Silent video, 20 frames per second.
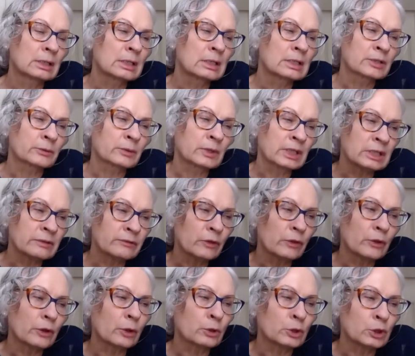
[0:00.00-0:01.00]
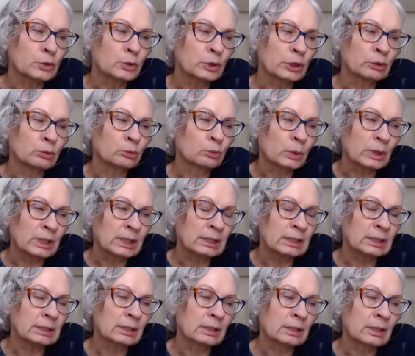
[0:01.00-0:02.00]
So even though you can
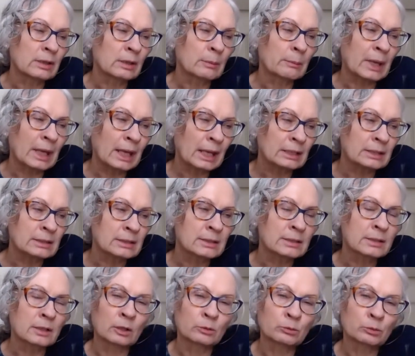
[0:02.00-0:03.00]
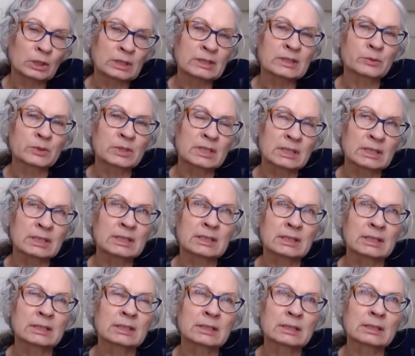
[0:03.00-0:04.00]
read patents on breast
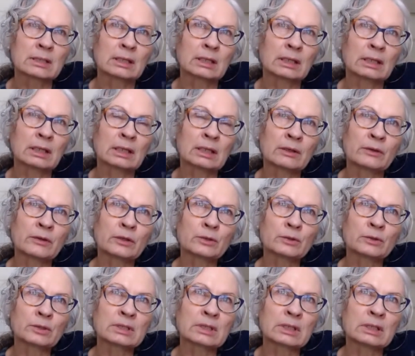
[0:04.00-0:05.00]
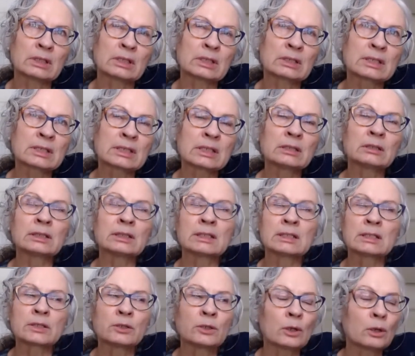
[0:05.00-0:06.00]
prostheses, there still
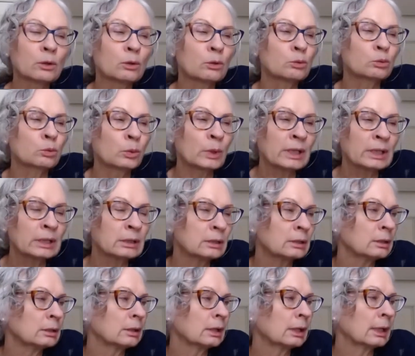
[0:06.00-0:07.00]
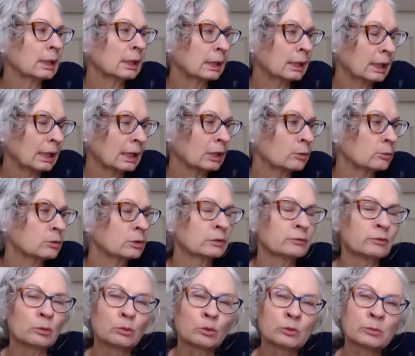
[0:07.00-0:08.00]
is no written account
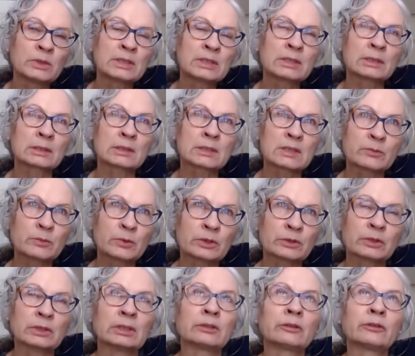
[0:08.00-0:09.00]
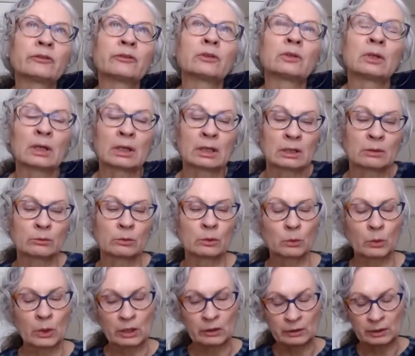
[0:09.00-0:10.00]
of a woman's experience
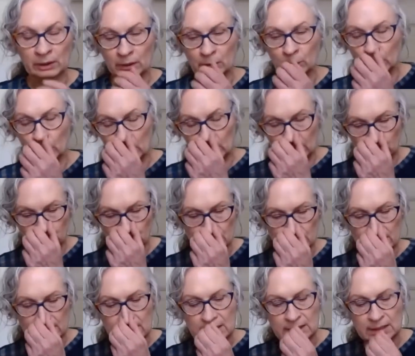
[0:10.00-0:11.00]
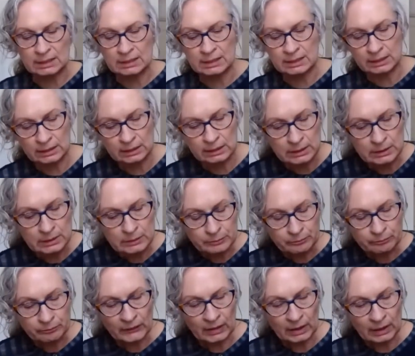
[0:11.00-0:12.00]
wearing a prosthesis.
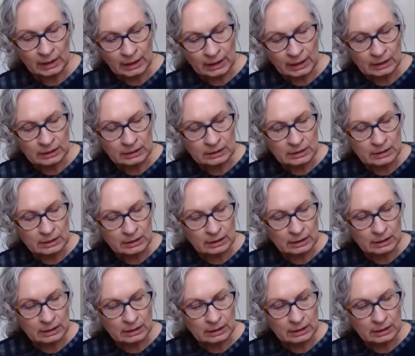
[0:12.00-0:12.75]
And